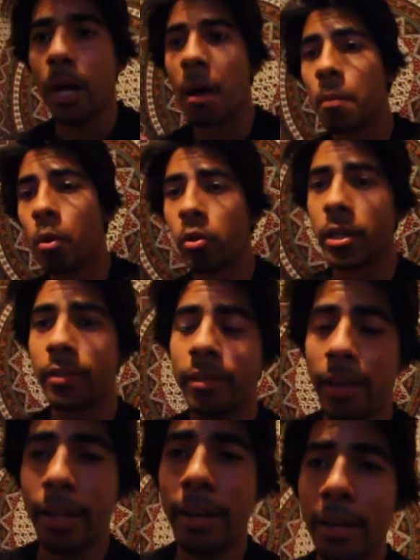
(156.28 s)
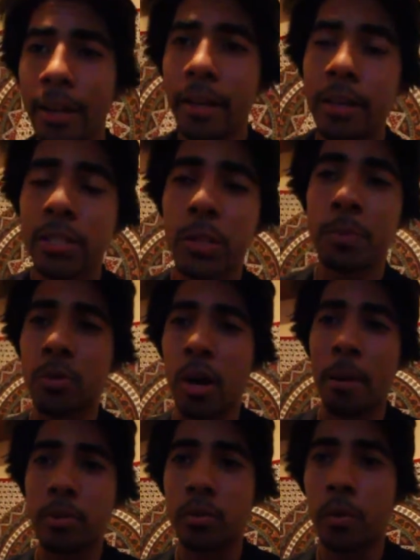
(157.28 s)
I'm only 10
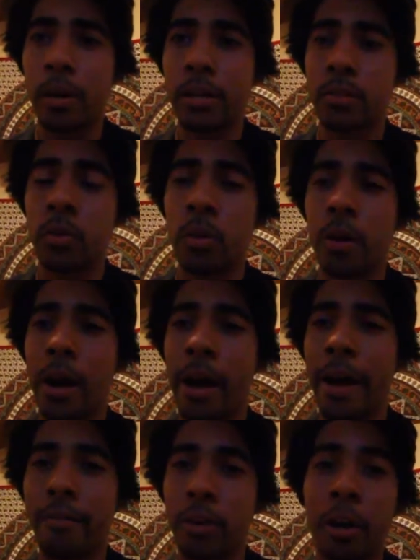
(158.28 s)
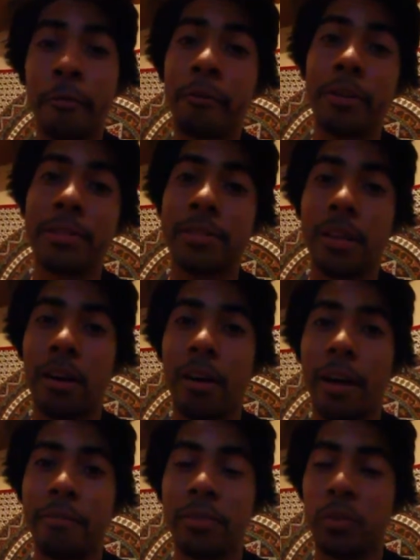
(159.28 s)
subscribers away, so I have confidence that I'll
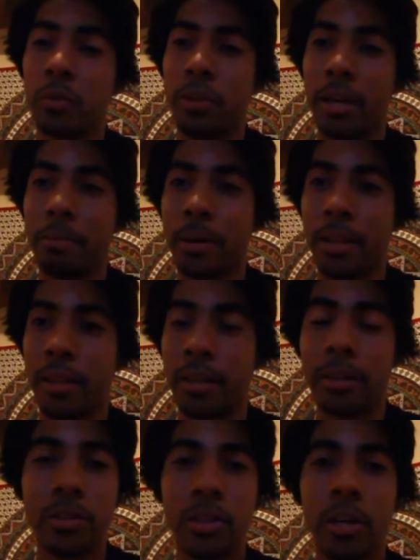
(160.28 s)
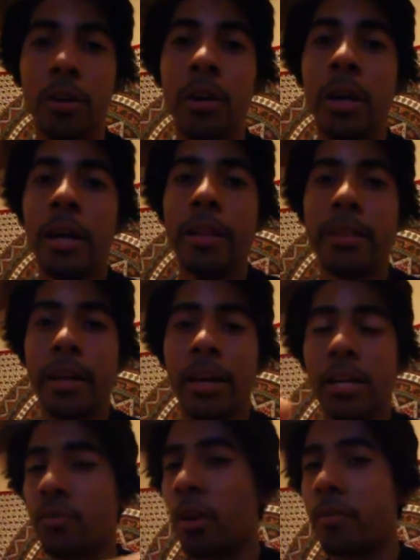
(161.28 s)
have 2K by then. So, thank
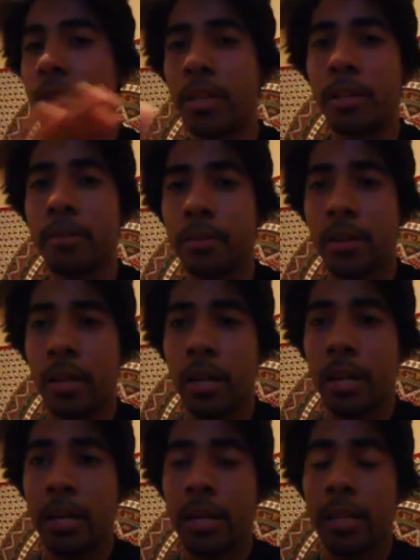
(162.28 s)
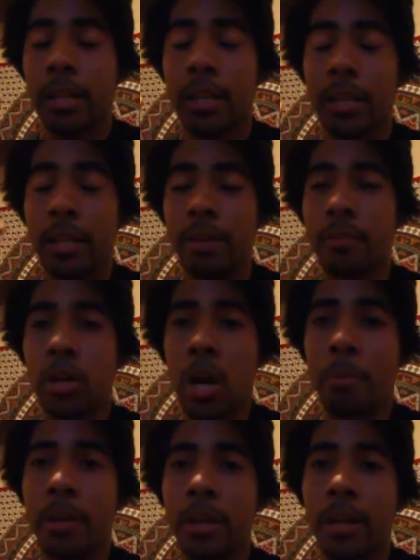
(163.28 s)
you guys for everything. Leave a
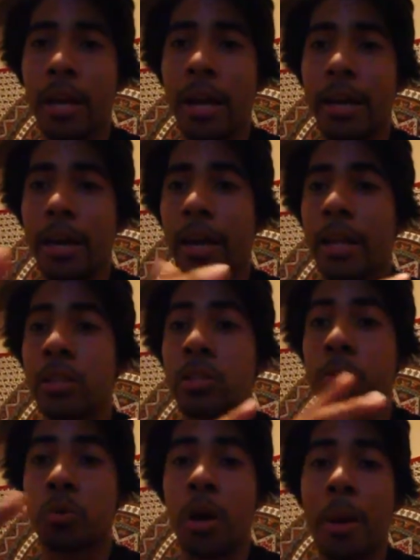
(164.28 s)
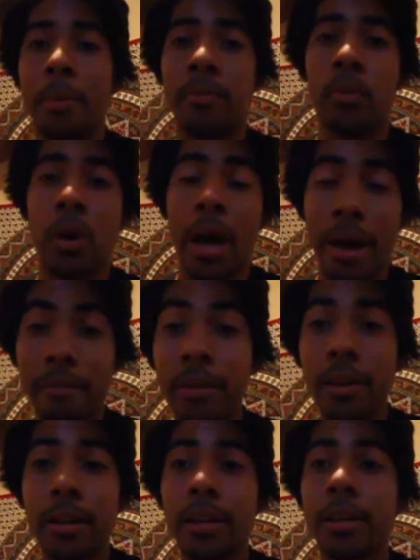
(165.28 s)
comment, like, and subscribe if you
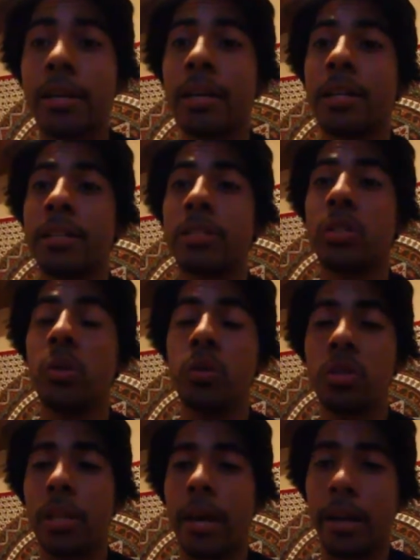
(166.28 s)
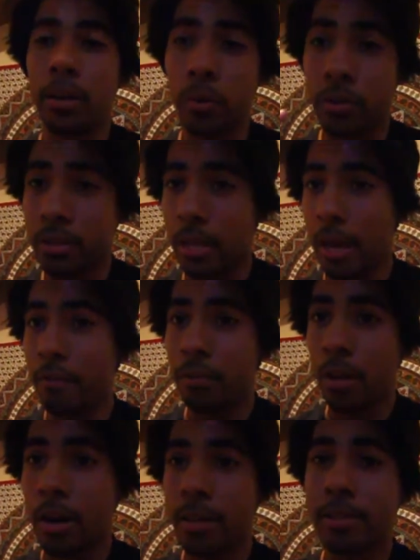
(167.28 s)
haven't, because usually I do skate
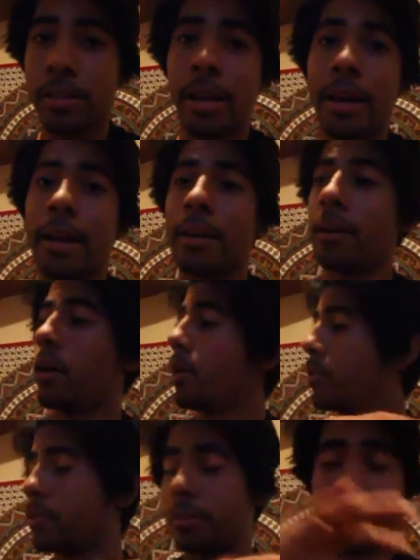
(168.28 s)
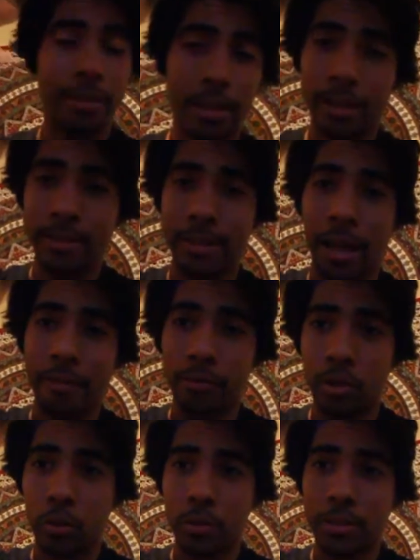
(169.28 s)
vlogs and other things that have
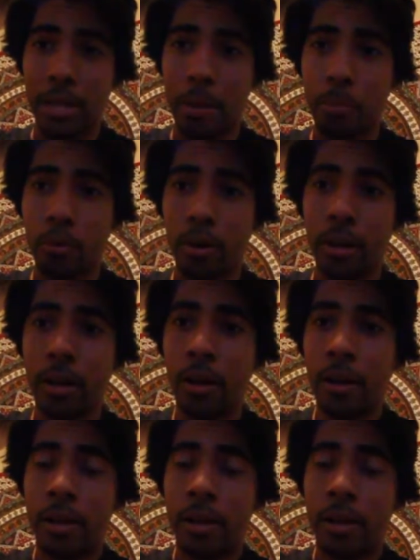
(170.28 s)
to do with skateboarding.